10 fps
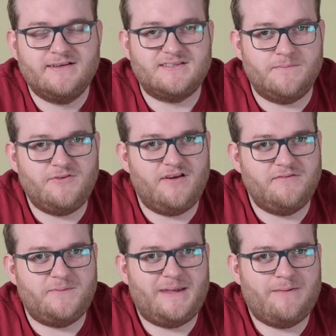
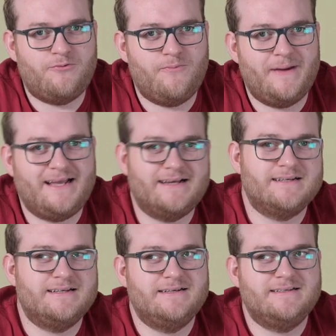sometimes people make
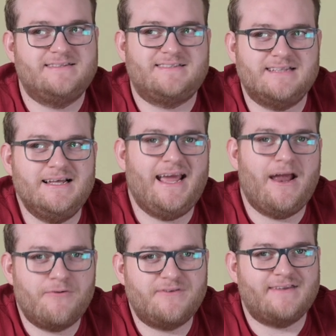slight
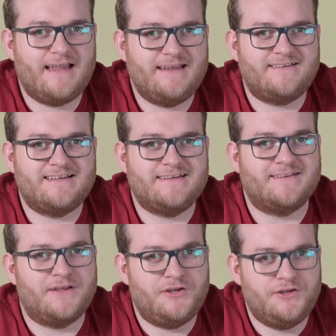errors in their listings
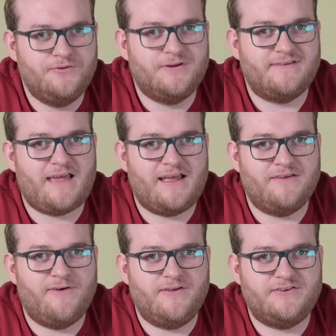that you can take
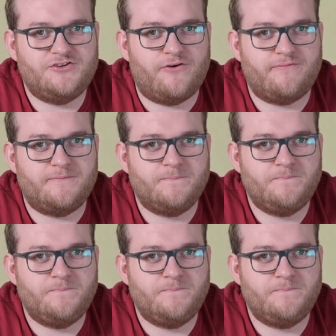advantage of.